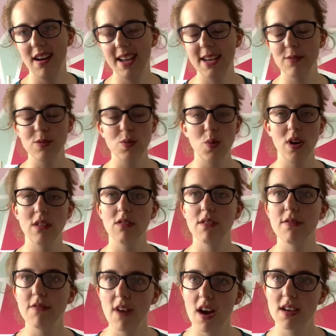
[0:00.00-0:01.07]
was one of the
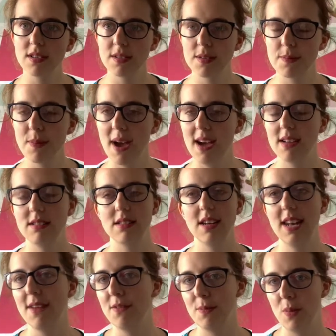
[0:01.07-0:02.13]
first patterns I'd
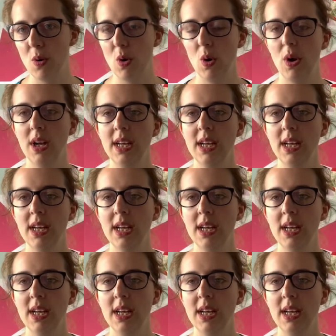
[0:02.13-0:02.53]
ever bought